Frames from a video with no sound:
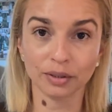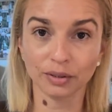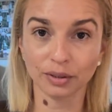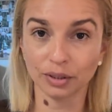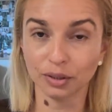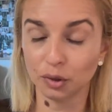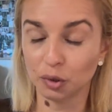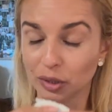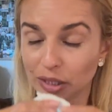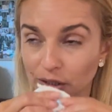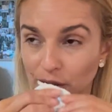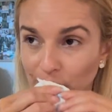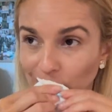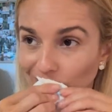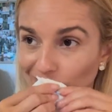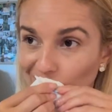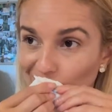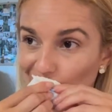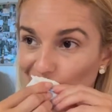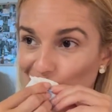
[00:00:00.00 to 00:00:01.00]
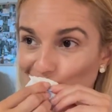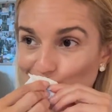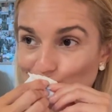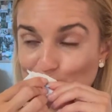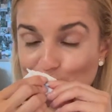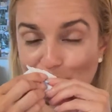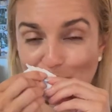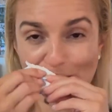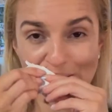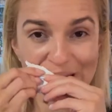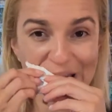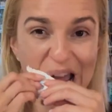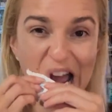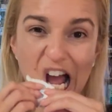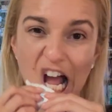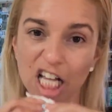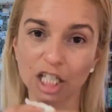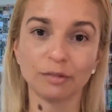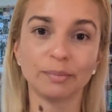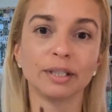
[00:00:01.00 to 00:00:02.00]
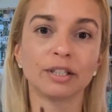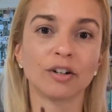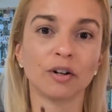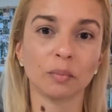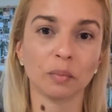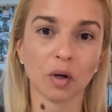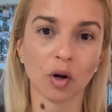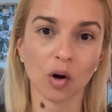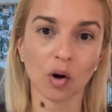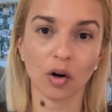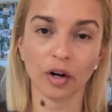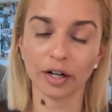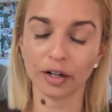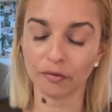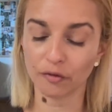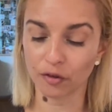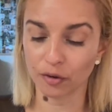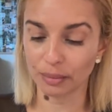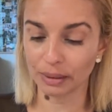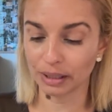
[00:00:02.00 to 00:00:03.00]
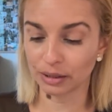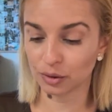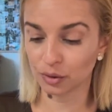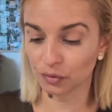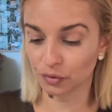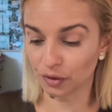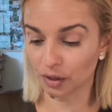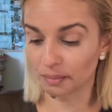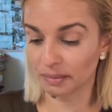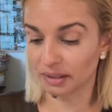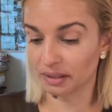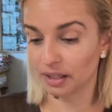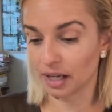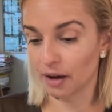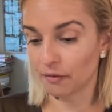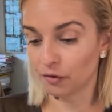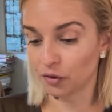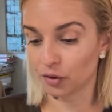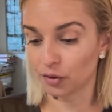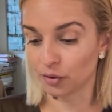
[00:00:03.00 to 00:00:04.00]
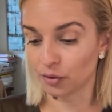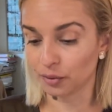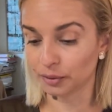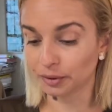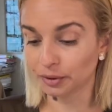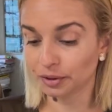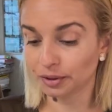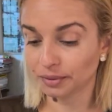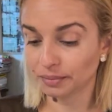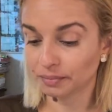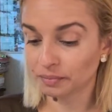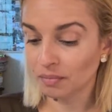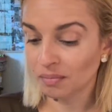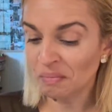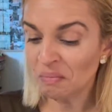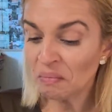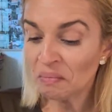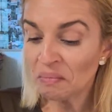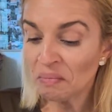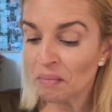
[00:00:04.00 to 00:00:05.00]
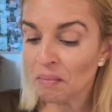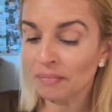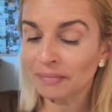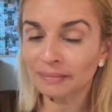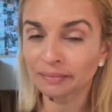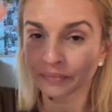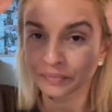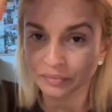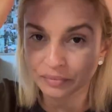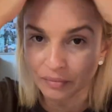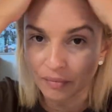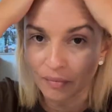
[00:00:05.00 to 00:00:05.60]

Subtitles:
because of my personal situations, it has become hard for me to film in the afternoons.